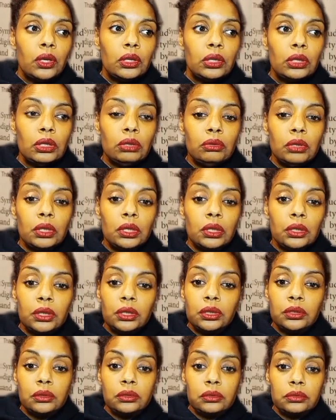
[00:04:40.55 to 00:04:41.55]
you can
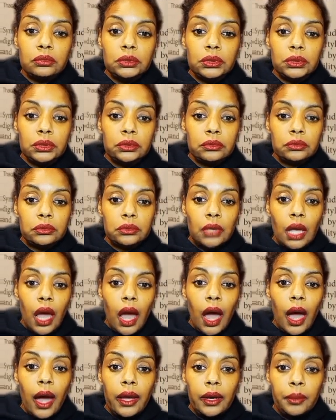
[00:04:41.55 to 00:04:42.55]
use
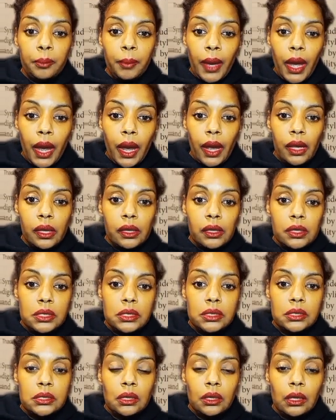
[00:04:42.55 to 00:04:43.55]
hot
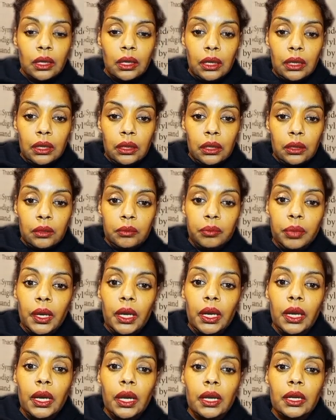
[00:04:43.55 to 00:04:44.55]
packs, heating
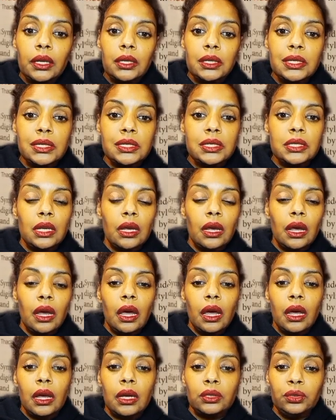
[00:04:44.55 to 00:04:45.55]
pads.
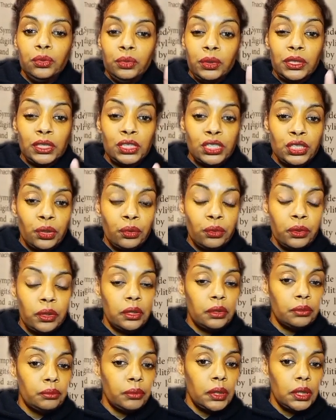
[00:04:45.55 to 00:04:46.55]
You can soak
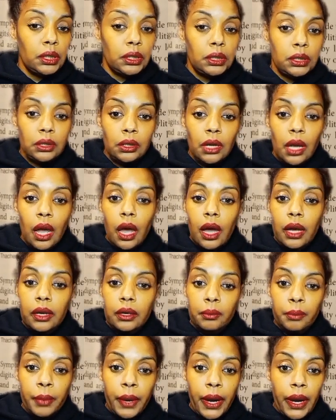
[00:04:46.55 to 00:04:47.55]
them in hot
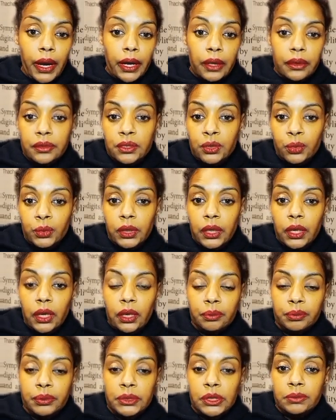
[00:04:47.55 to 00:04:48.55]
baths with
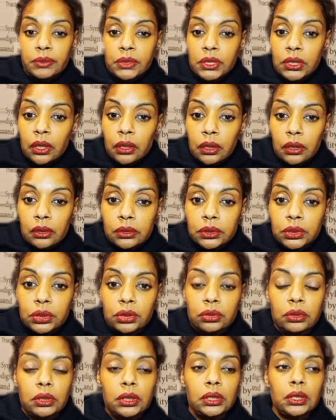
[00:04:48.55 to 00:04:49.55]
Epsom salt. You
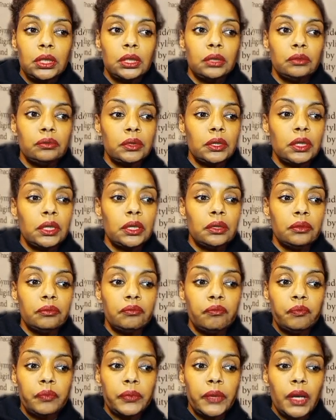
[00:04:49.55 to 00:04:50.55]
can give
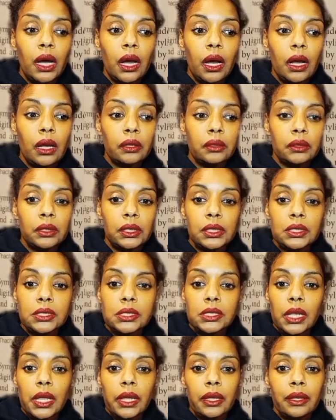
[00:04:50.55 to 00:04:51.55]
them things
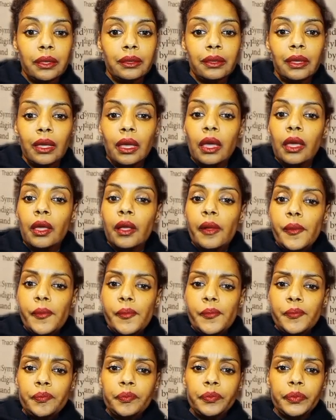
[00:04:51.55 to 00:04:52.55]
like
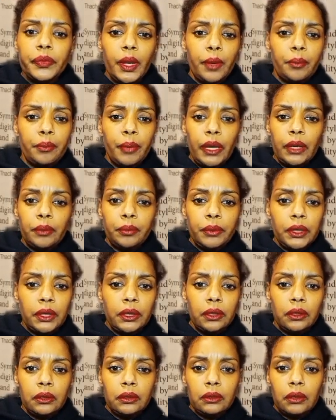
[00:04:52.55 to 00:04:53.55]

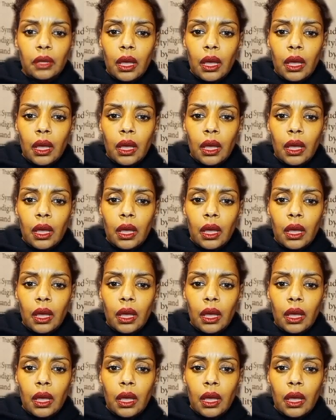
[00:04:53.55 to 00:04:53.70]
baby